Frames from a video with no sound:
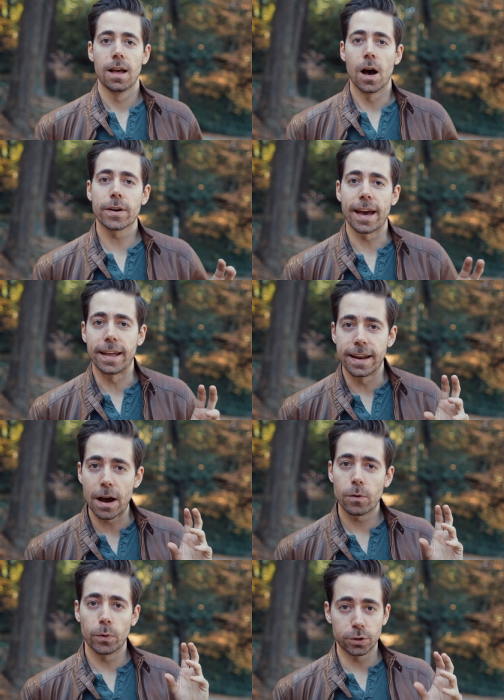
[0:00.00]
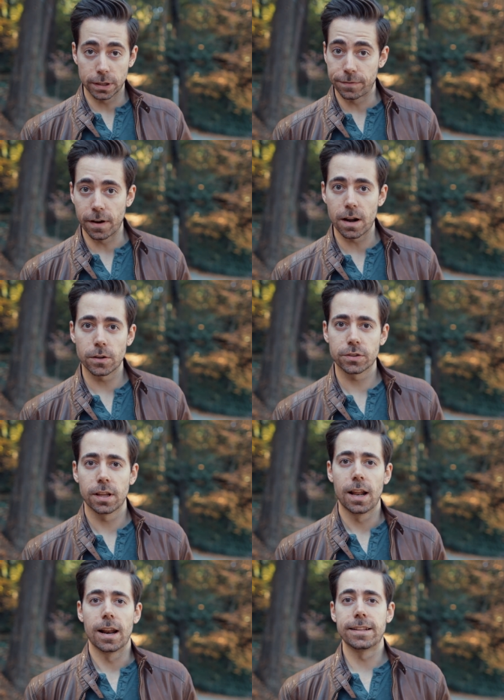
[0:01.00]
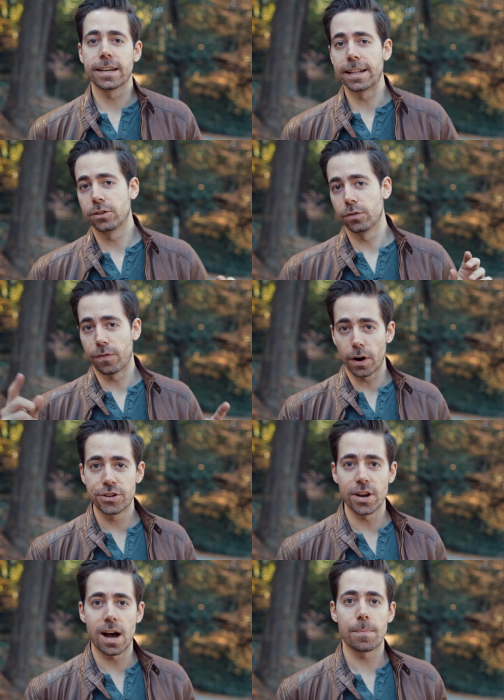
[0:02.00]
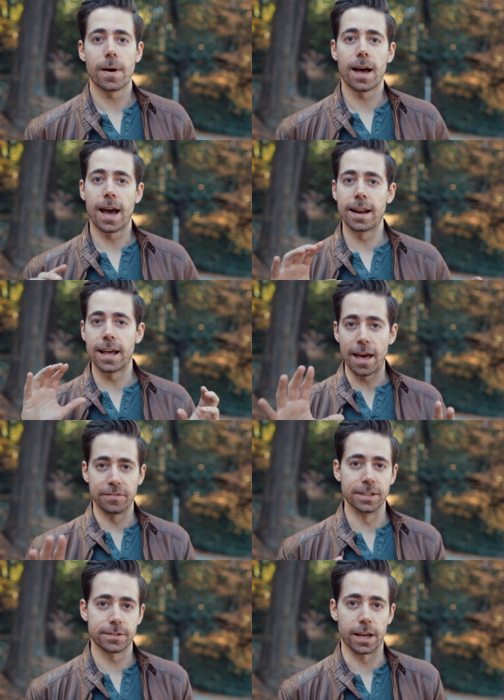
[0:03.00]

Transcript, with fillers: Okay, now we took the photos, Let's head to Photoshop and edit this